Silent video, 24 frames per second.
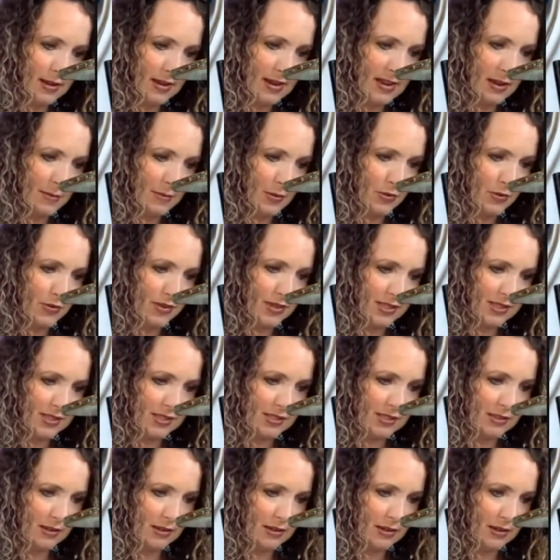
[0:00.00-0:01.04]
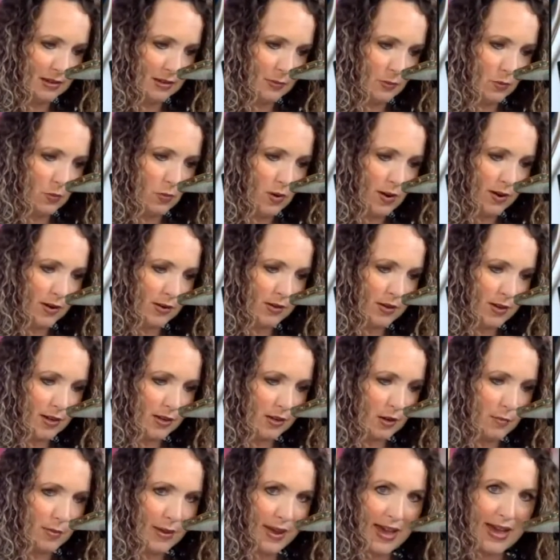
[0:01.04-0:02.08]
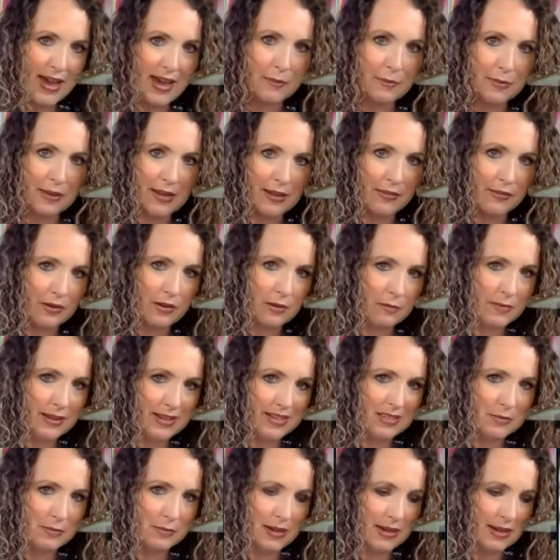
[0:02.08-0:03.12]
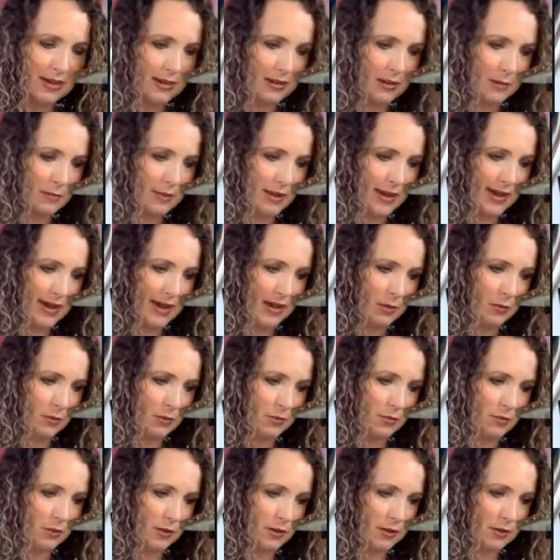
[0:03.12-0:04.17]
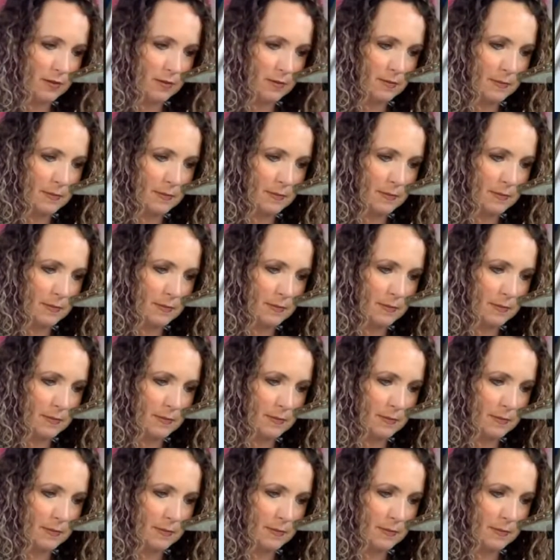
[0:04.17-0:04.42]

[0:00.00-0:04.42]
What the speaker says: And I'm on this watercolor pad, but even a mixed media pad would work.